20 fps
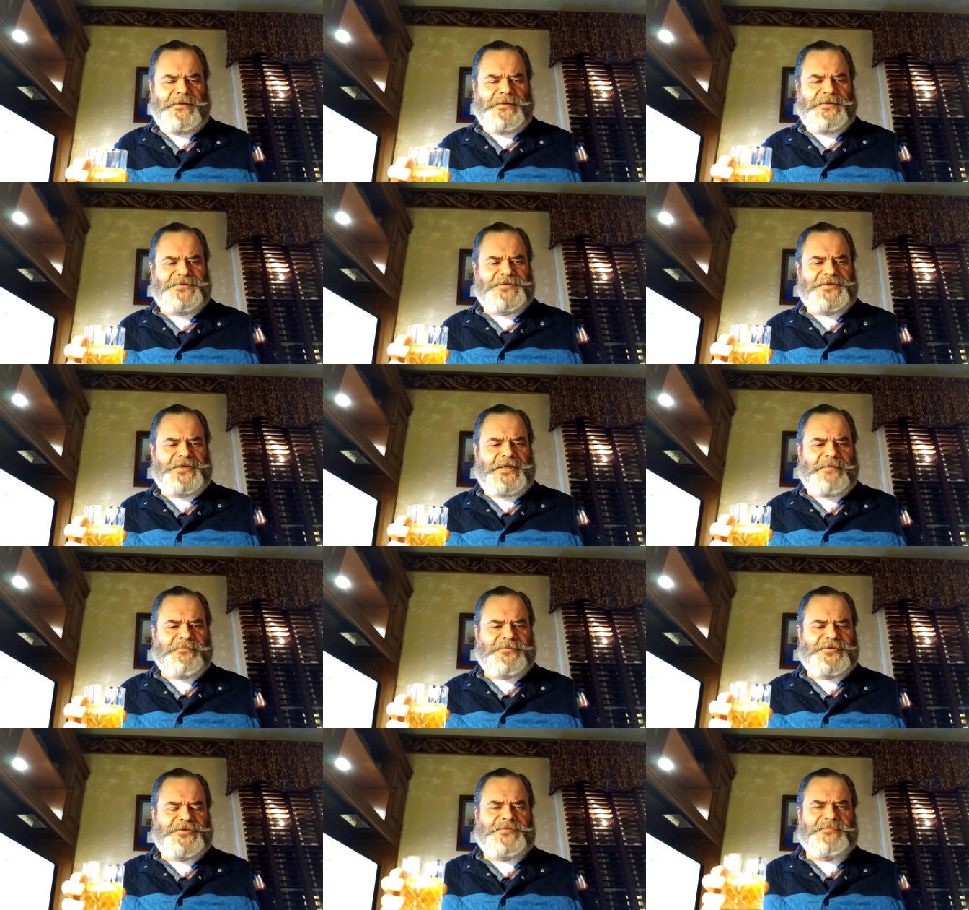His
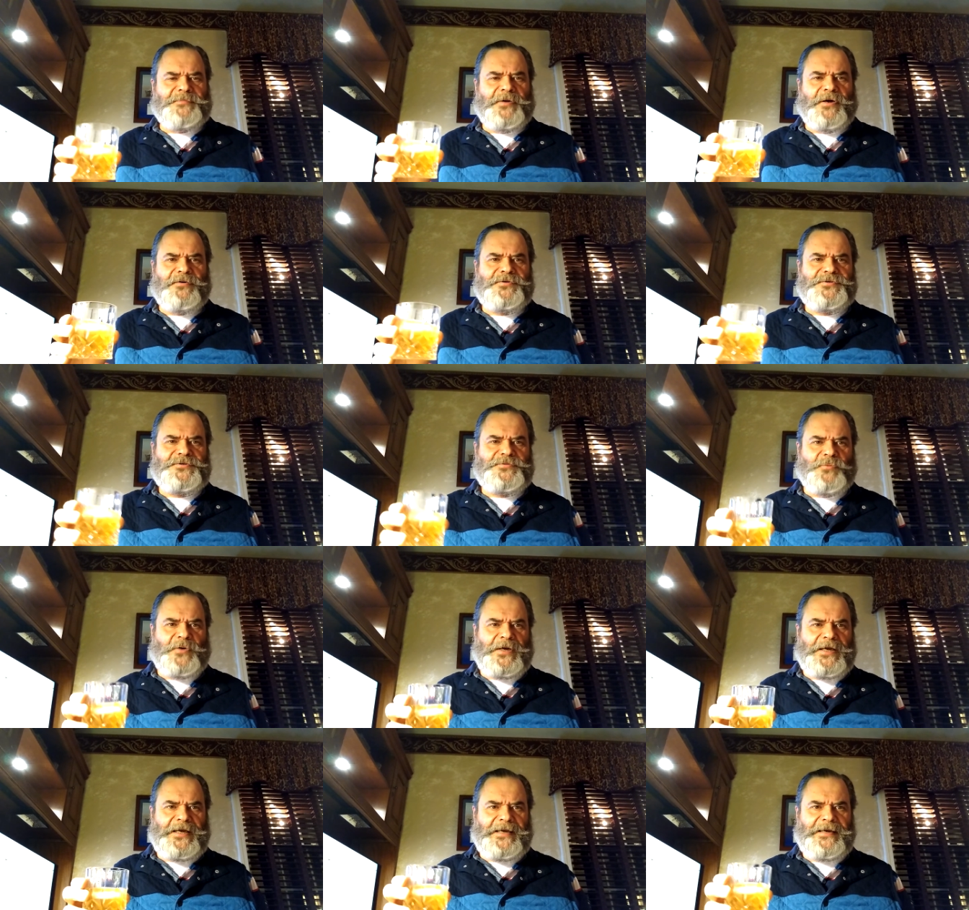name's Smoke
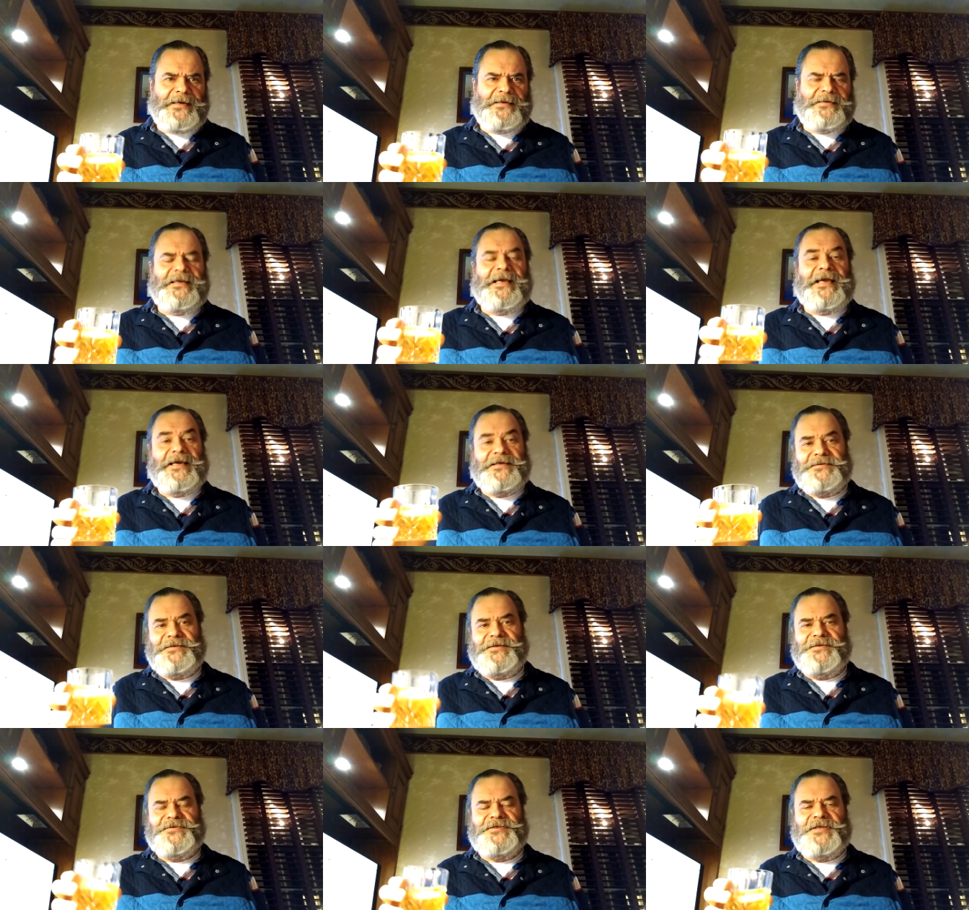Swag.
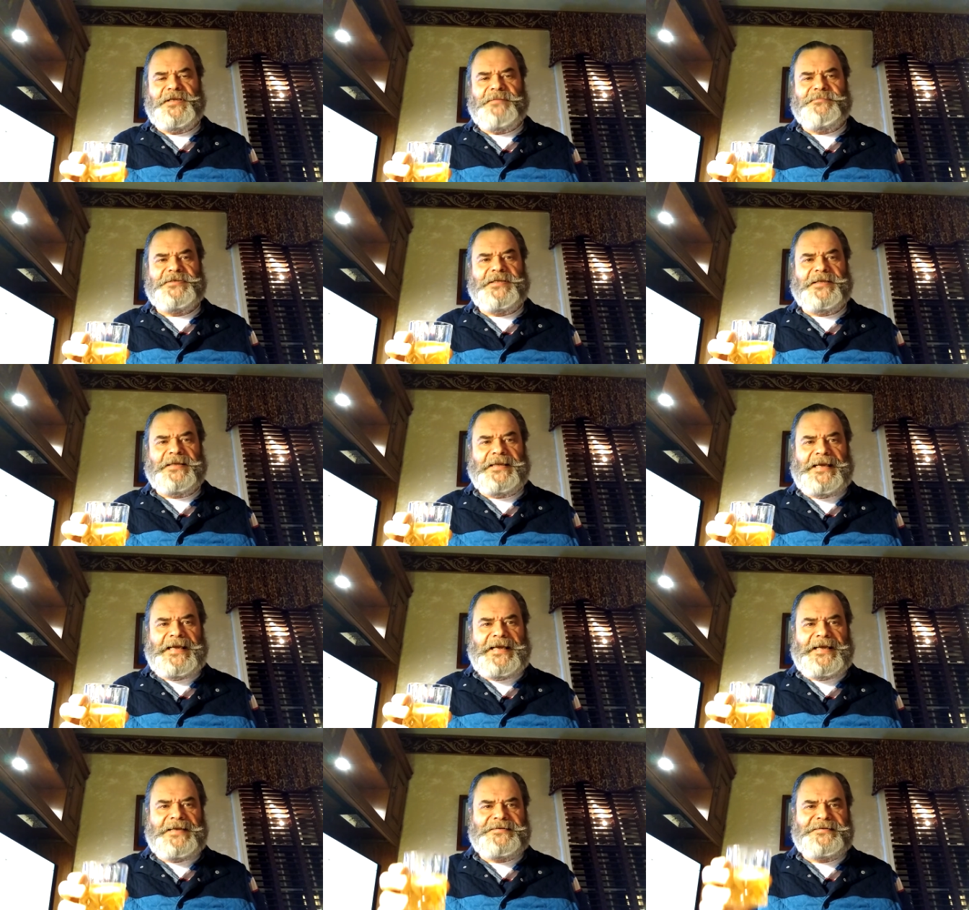Actually, his name's
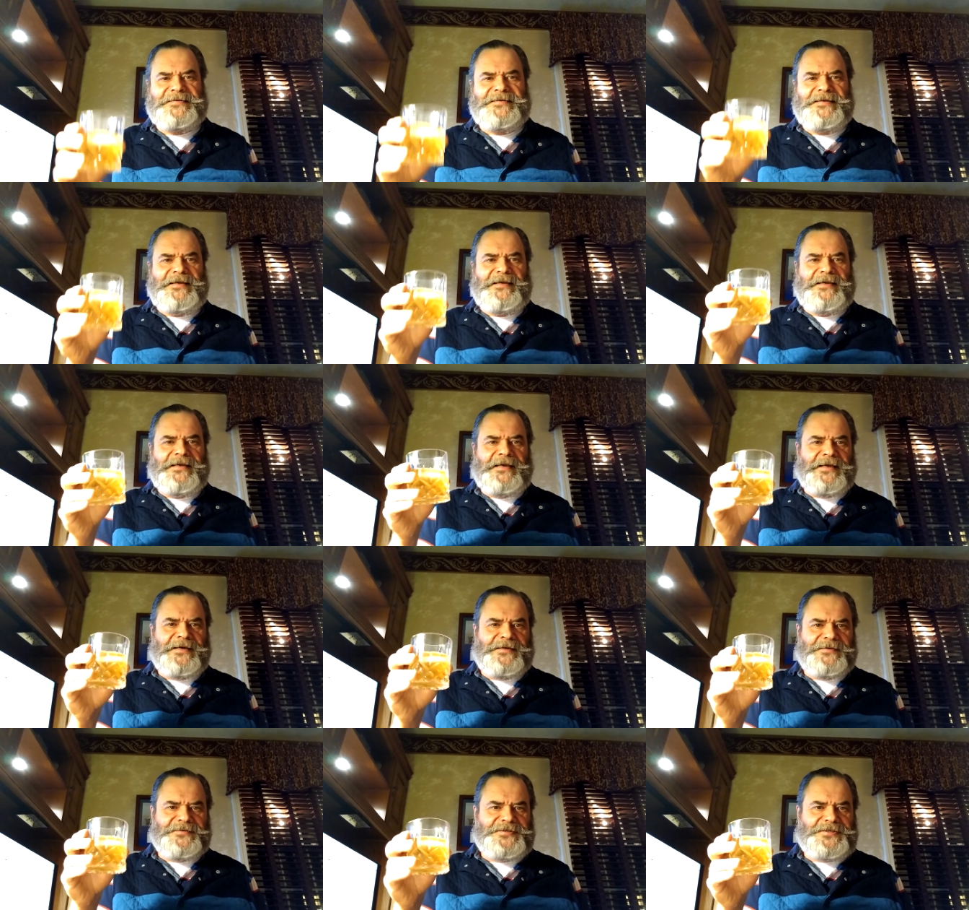Glass,
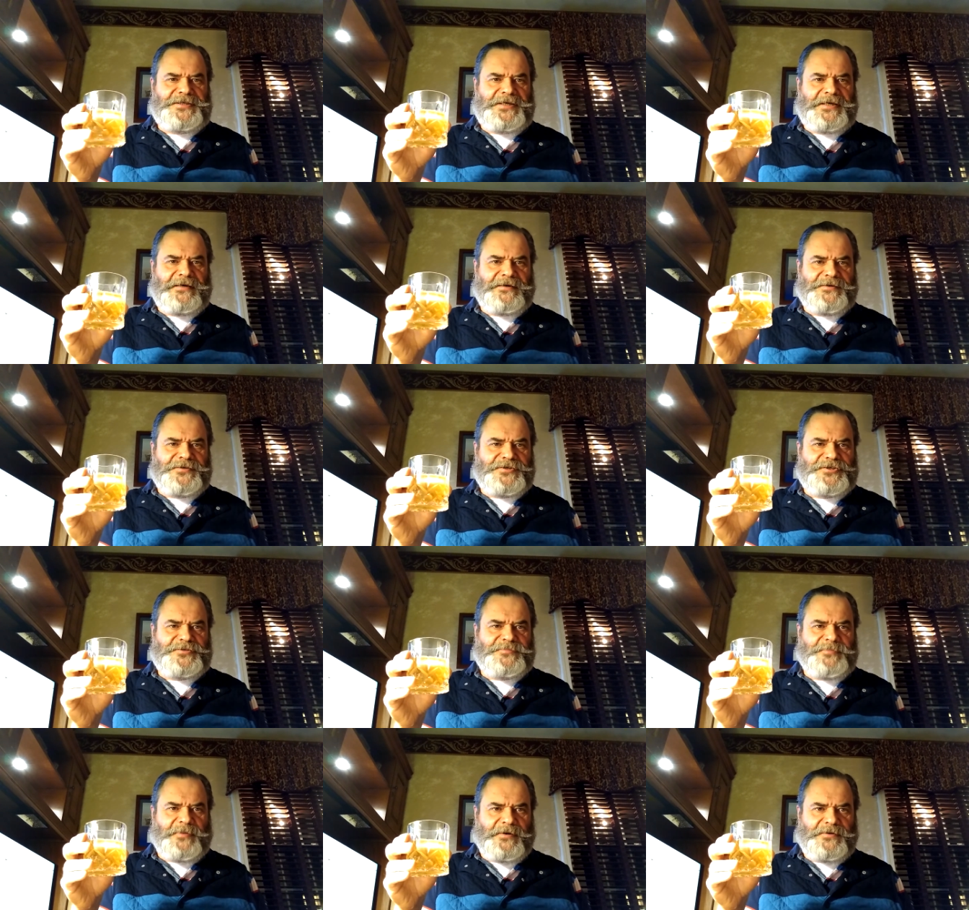and his channel is
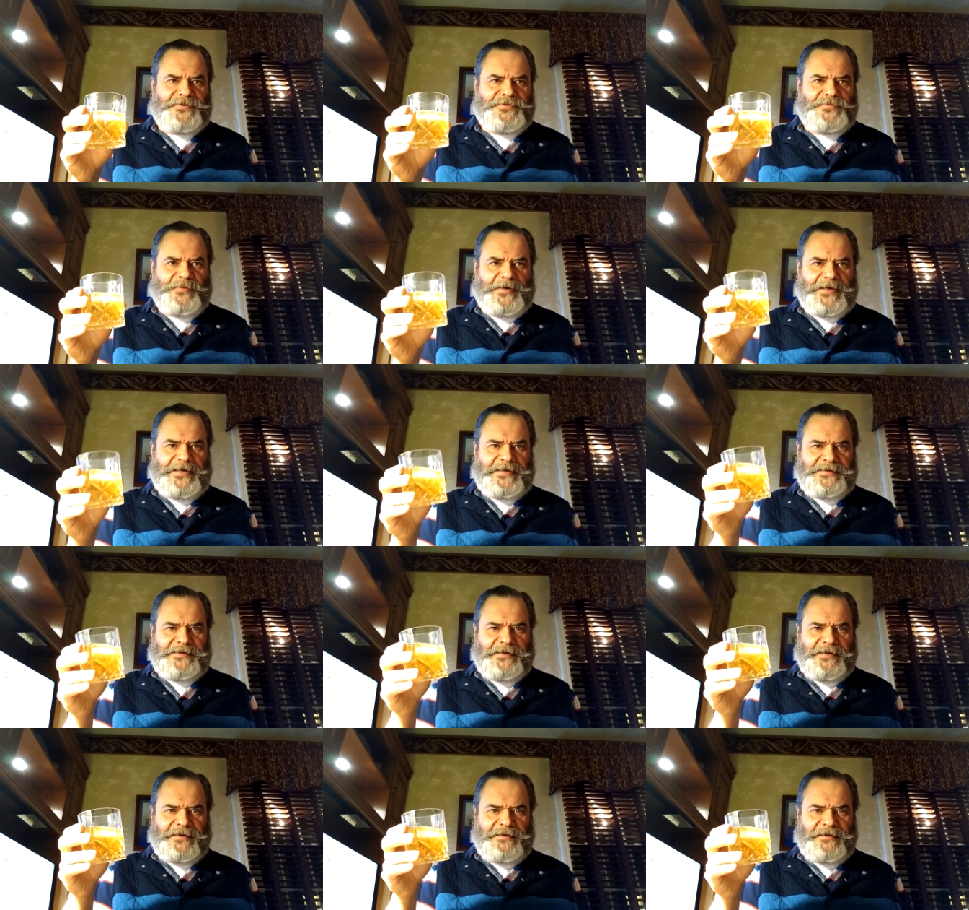
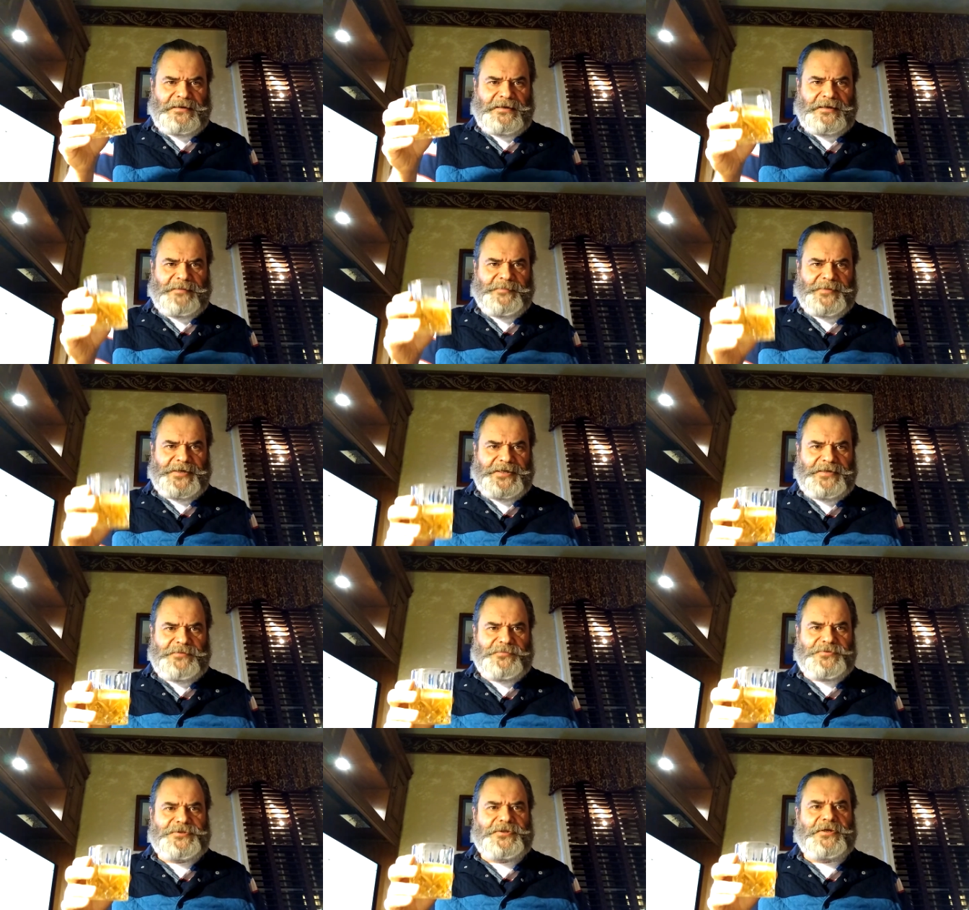smokeswag.com. And
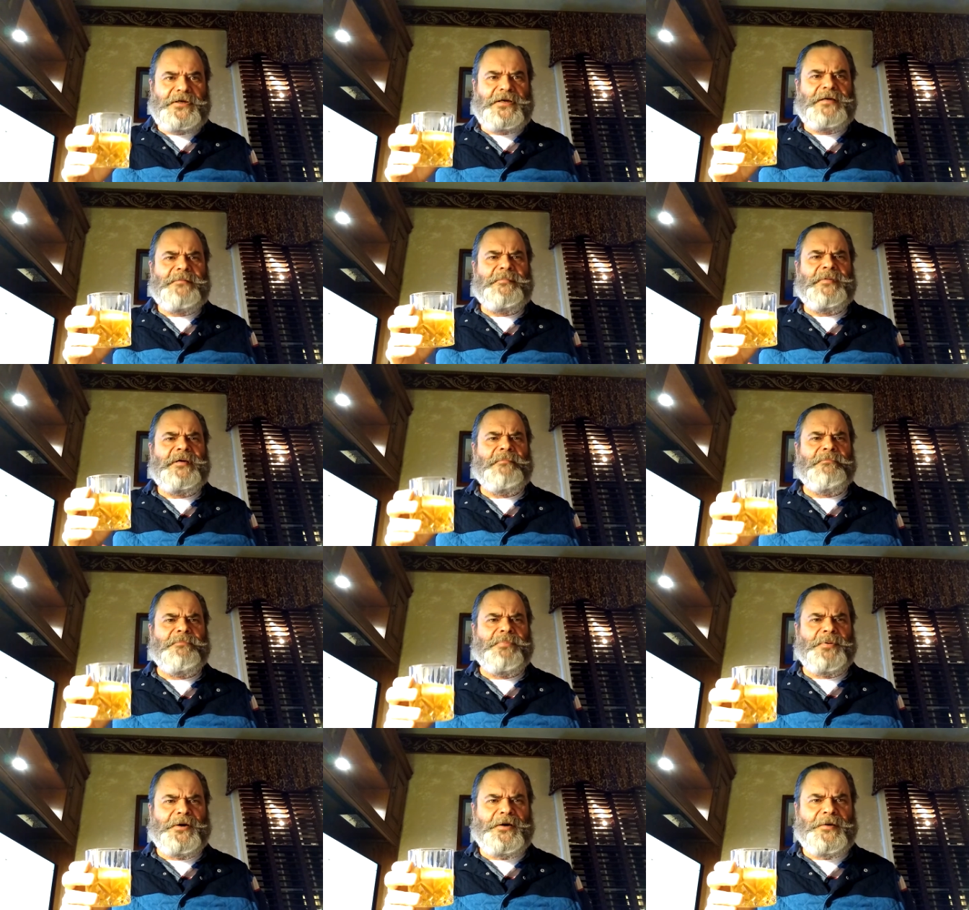he was talking
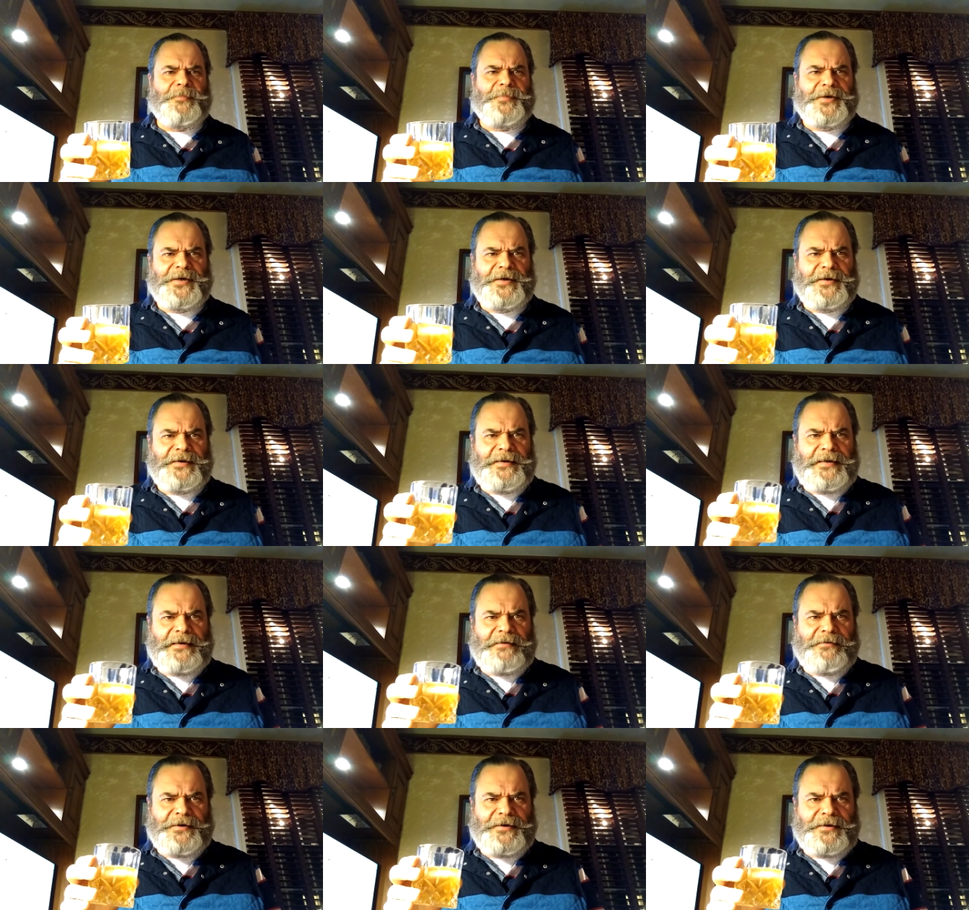about bourbon and
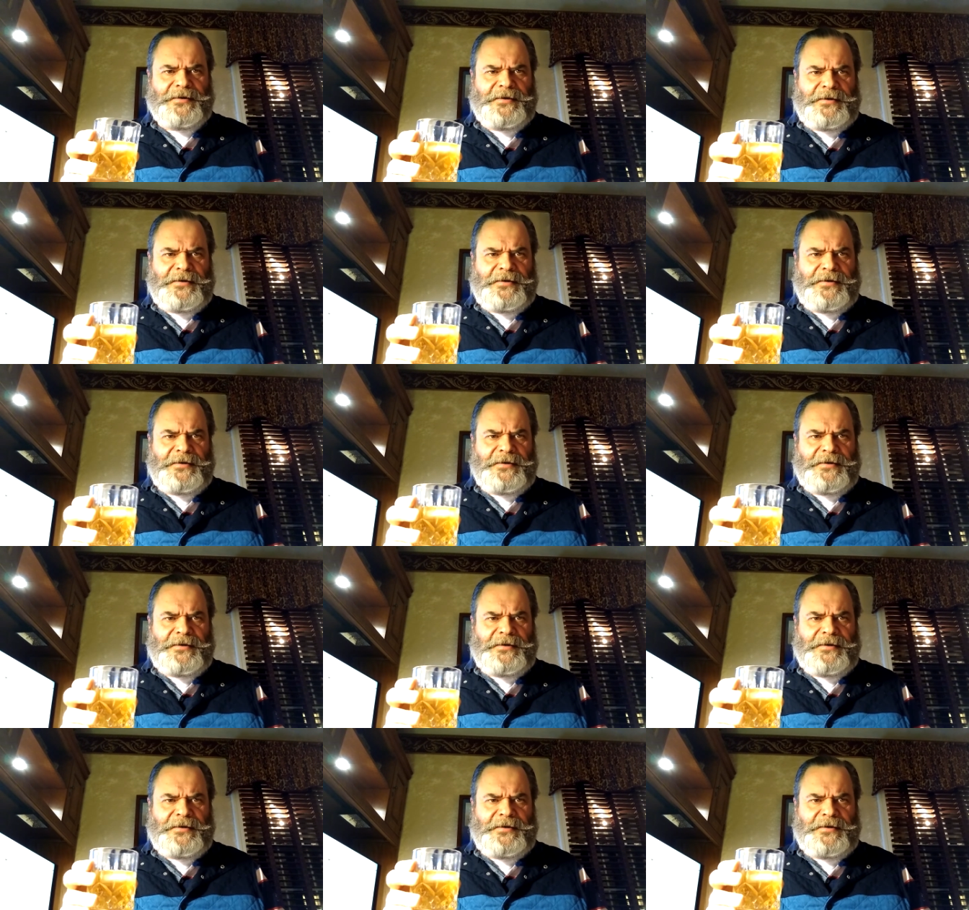how it